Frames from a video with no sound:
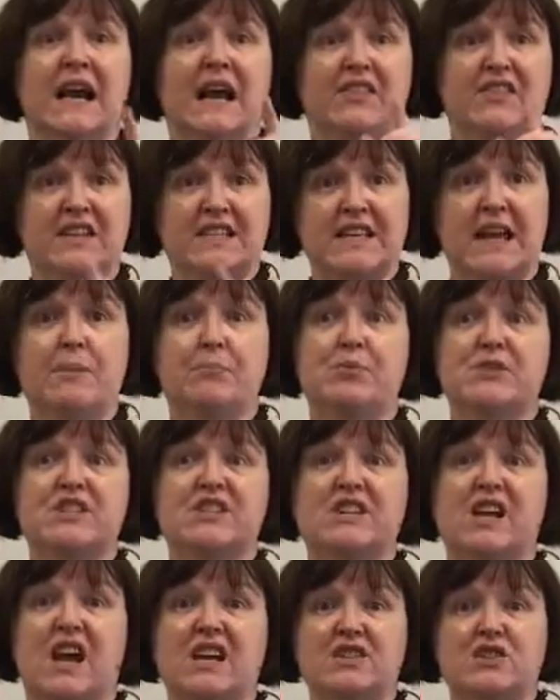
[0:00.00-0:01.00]
and the
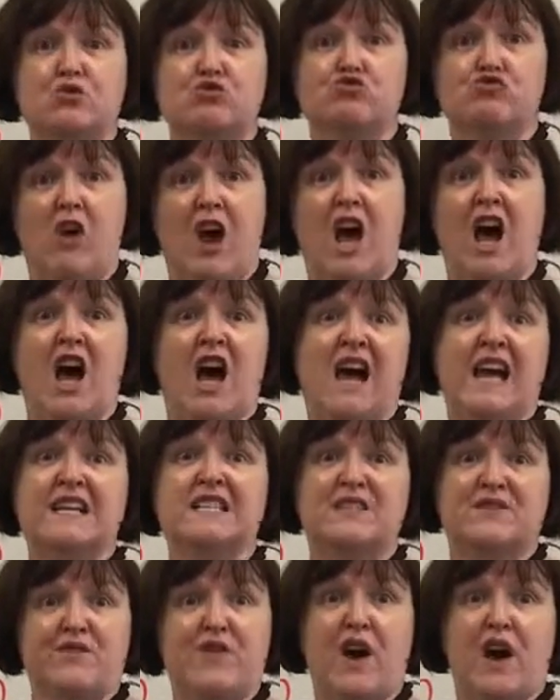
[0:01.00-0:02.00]
temperature is going to
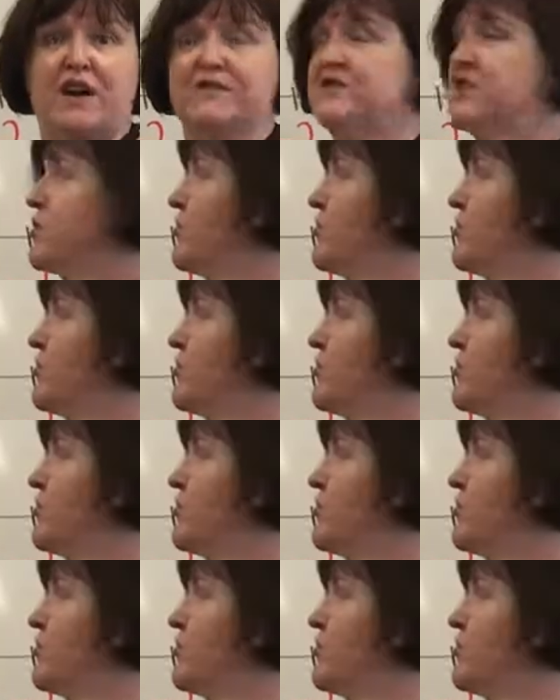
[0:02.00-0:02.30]
rise 5